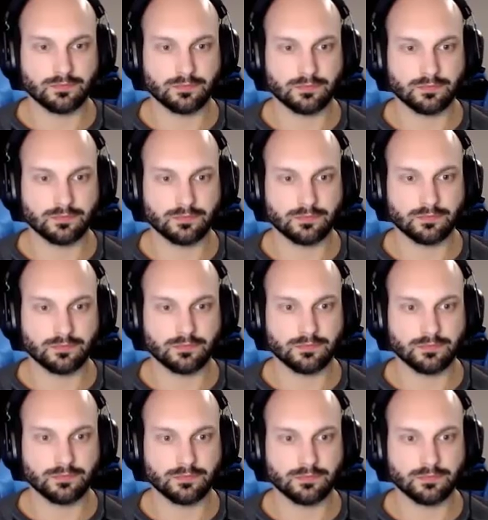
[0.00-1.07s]

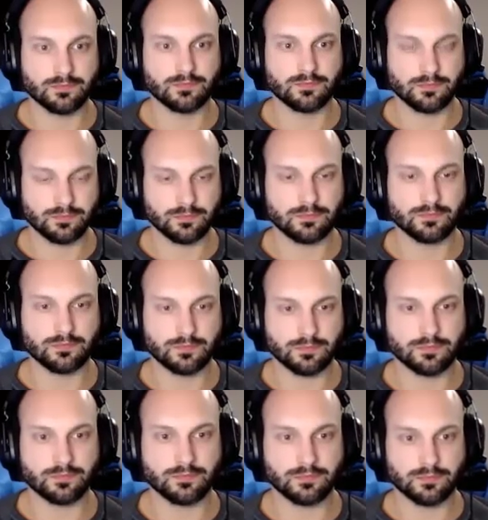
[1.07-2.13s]

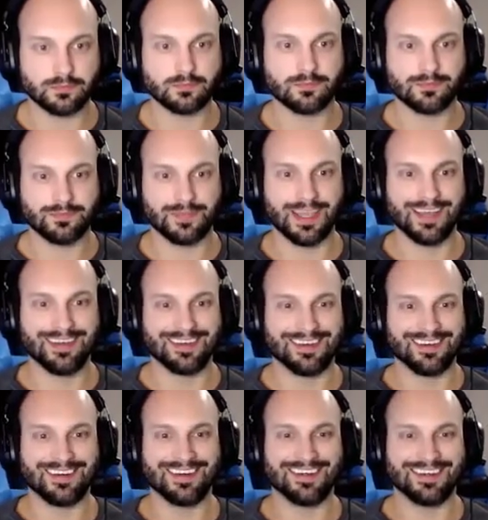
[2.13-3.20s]

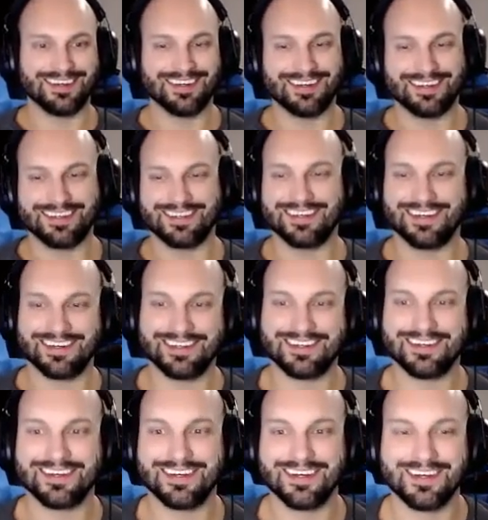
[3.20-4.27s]

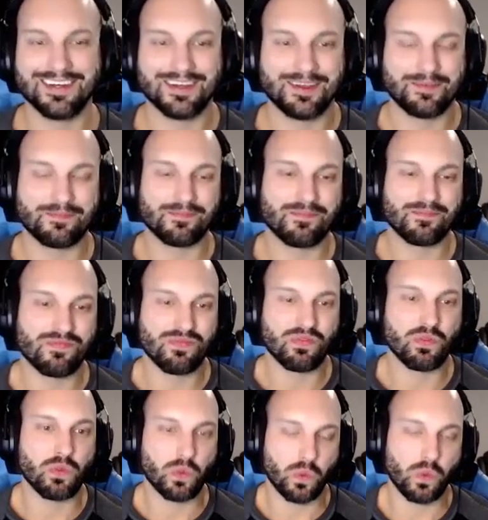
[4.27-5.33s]

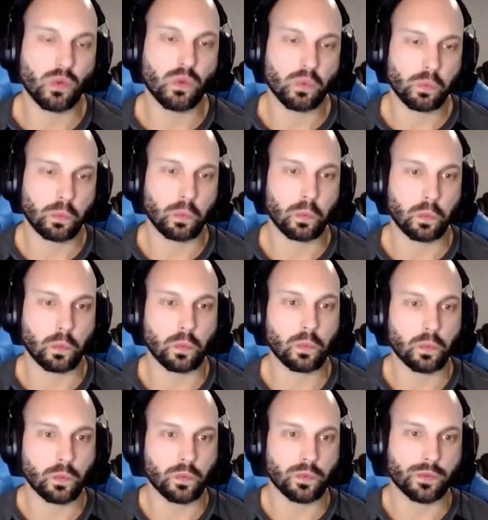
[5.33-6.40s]

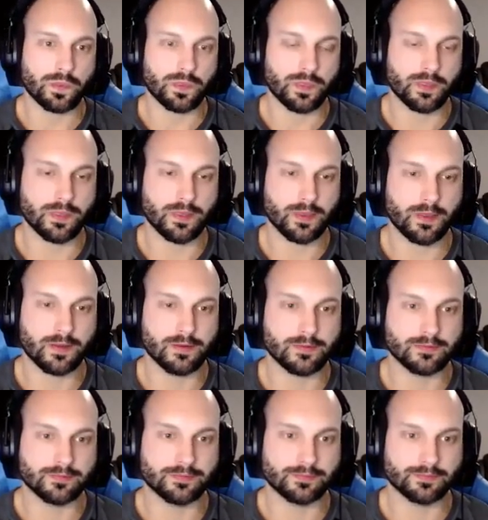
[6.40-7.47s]

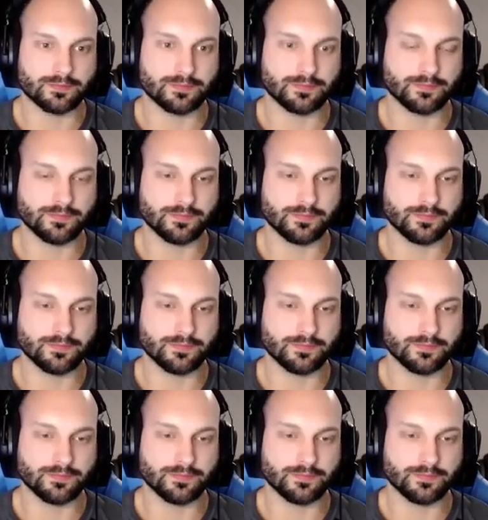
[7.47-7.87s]
No words are spoken by the person on screen.